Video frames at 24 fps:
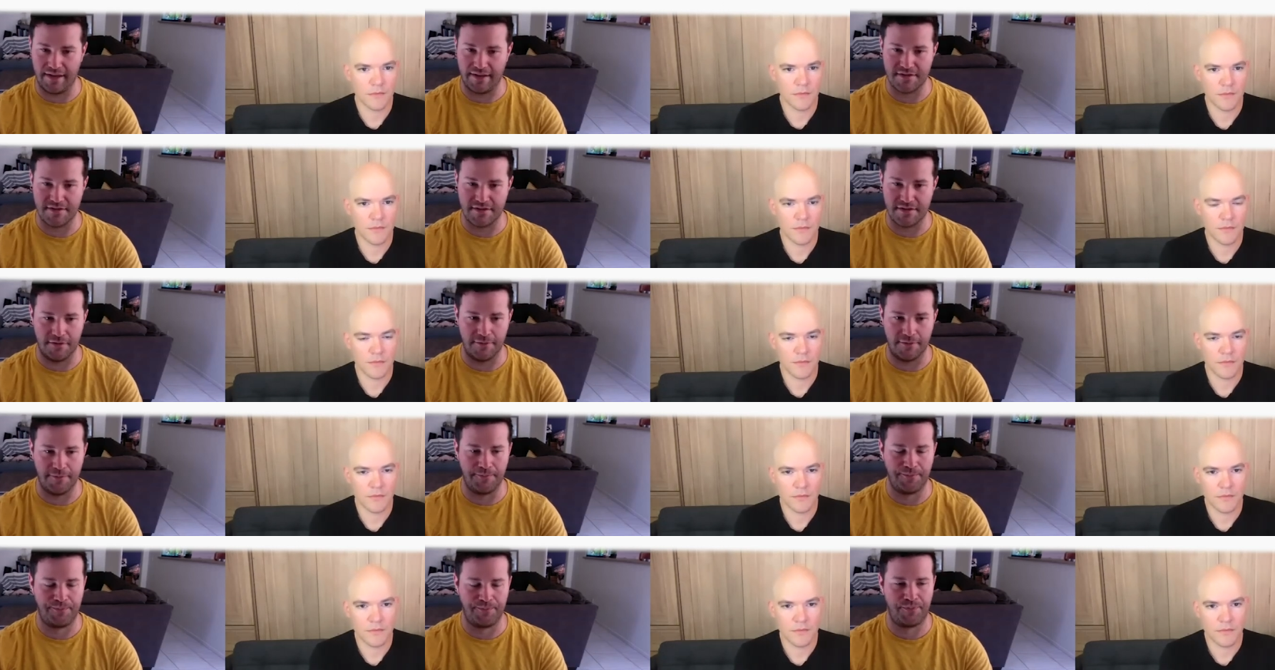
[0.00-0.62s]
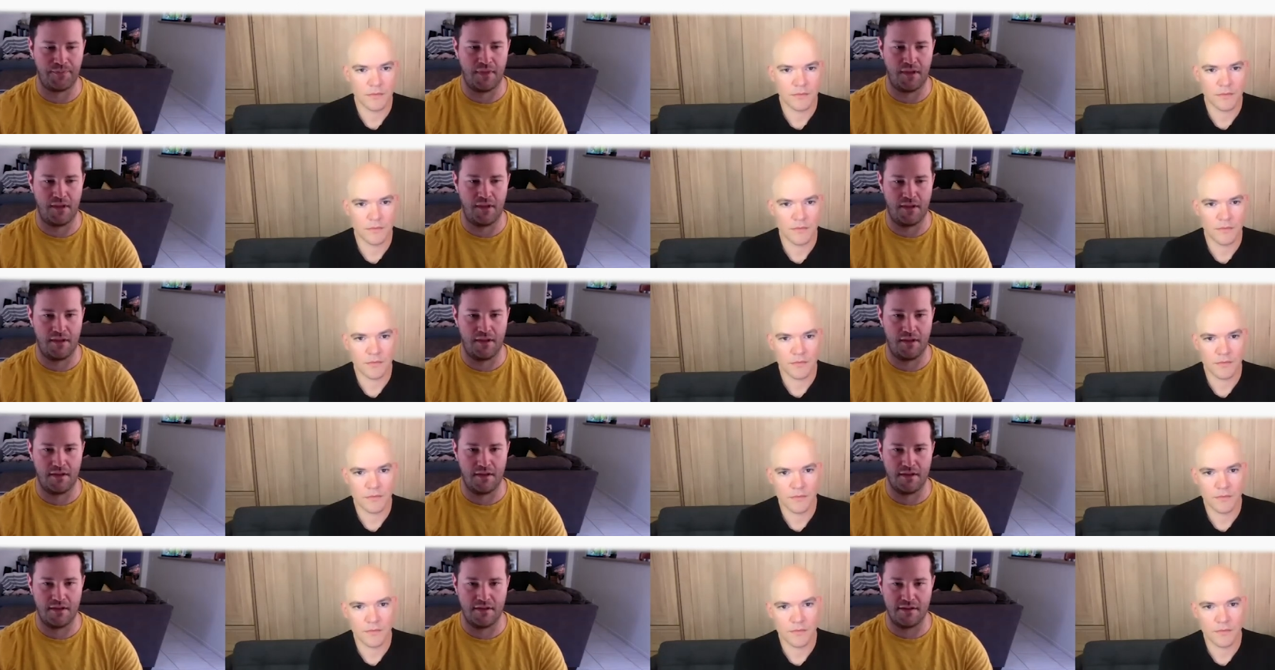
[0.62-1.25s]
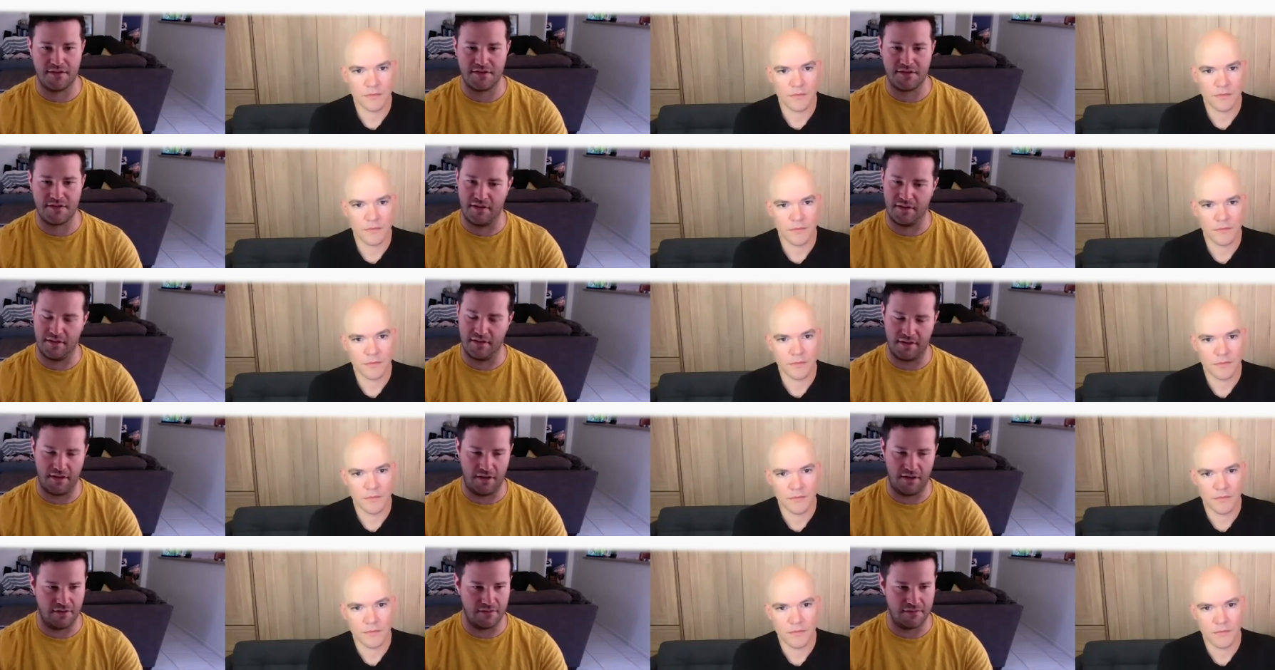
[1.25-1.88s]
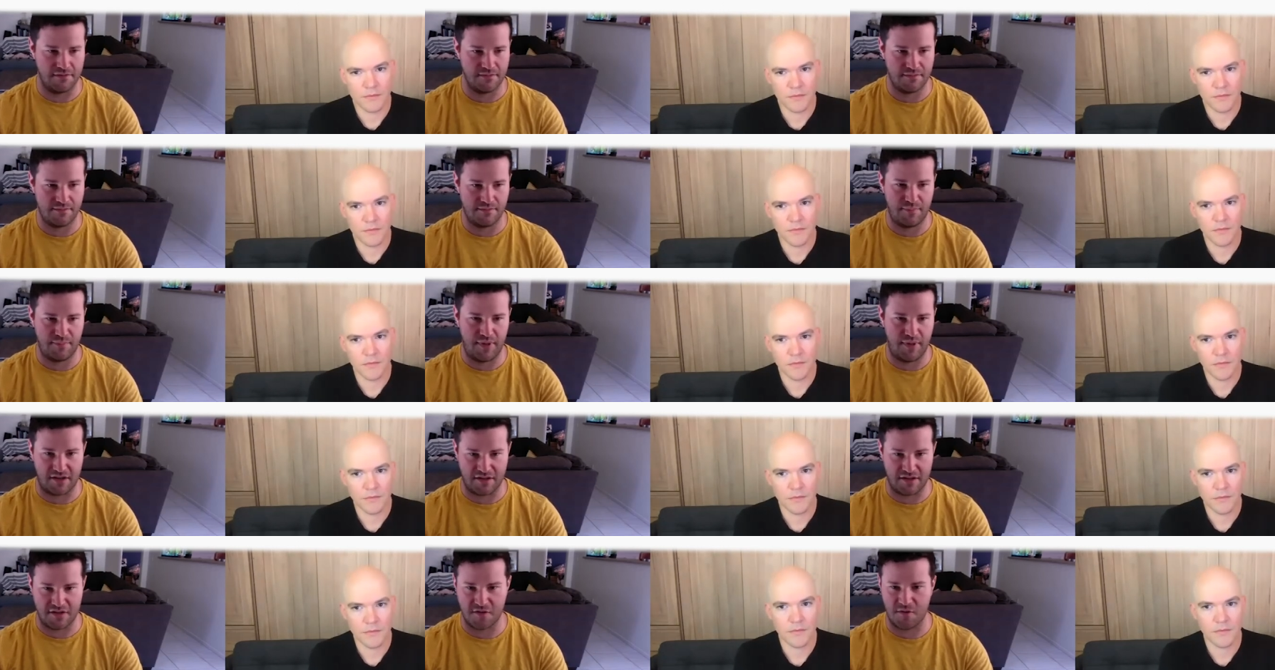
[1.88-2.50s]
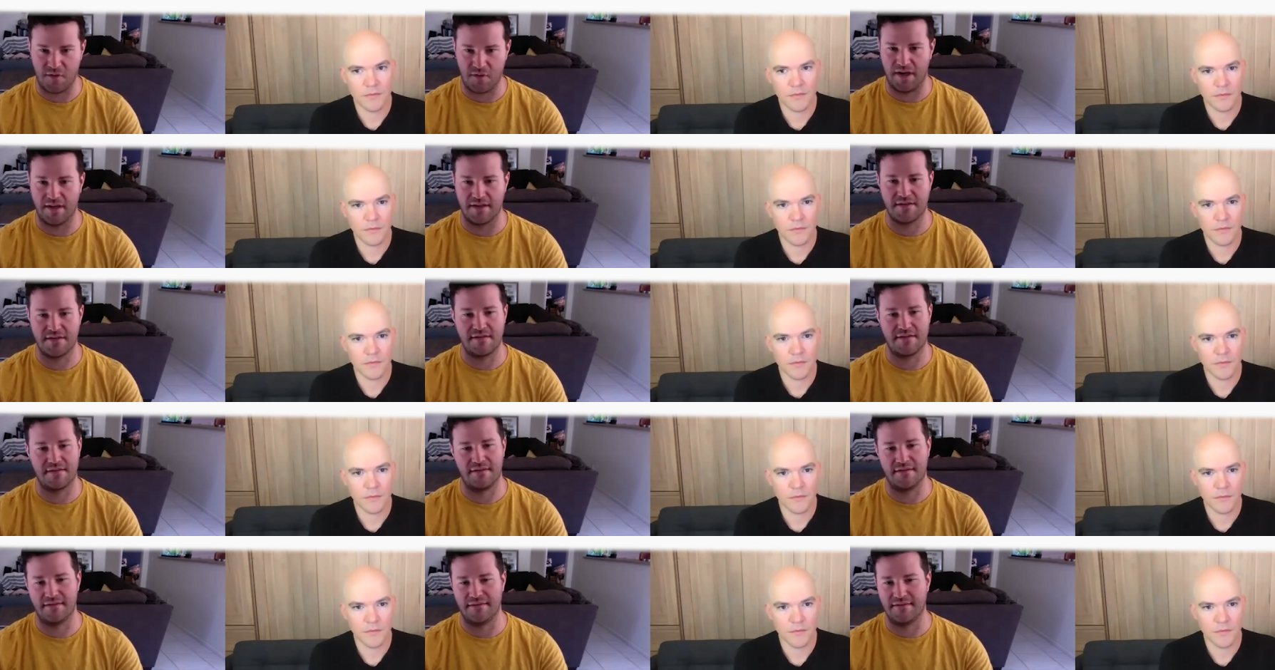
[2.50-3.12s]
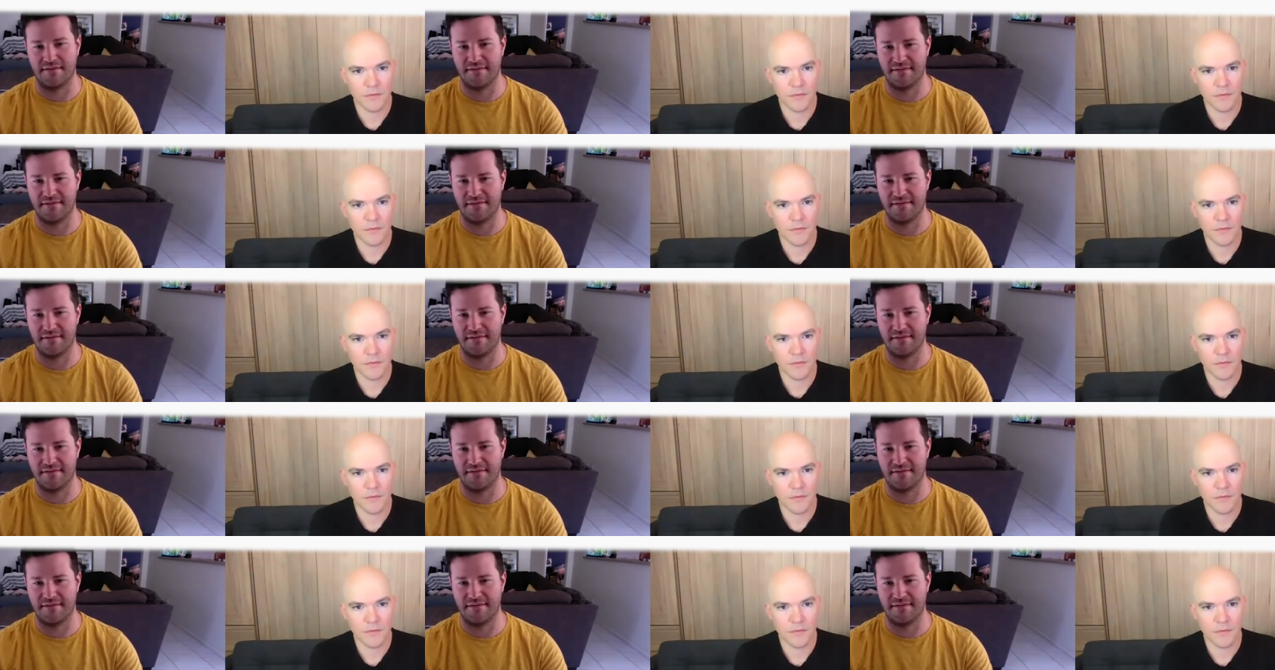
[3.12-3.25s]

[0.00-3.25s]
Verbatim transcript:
Speaker 1: So it's all, you know, box squats and